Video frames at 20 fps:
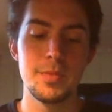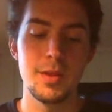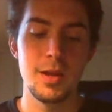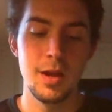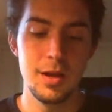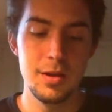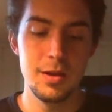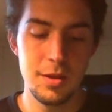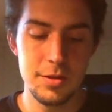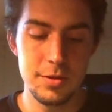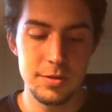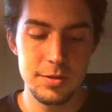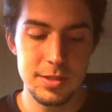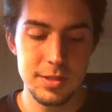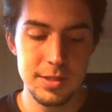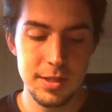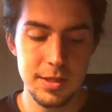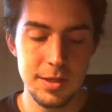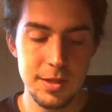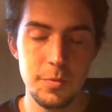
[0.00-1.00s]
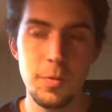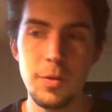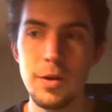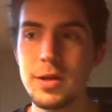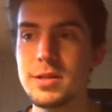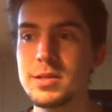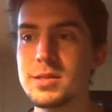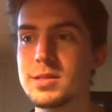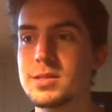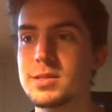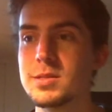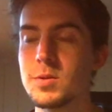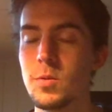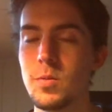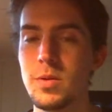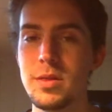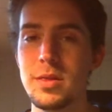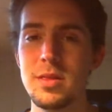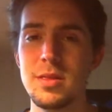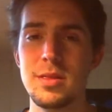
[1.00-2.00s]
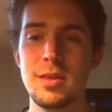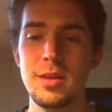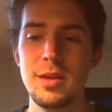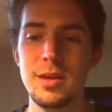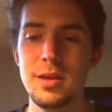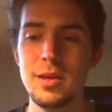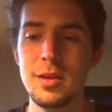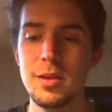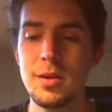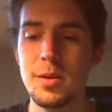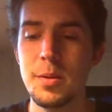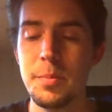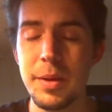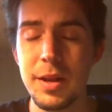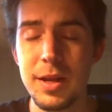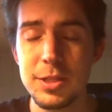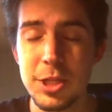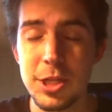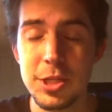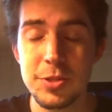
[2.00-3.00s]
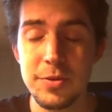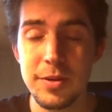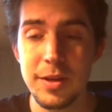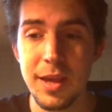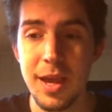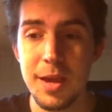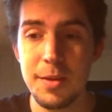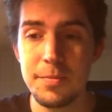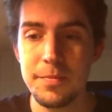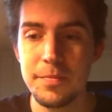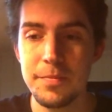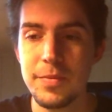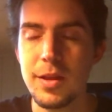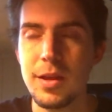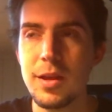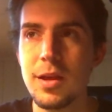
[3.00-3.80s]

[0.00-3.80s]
Another scene was when the Bene Gesserit came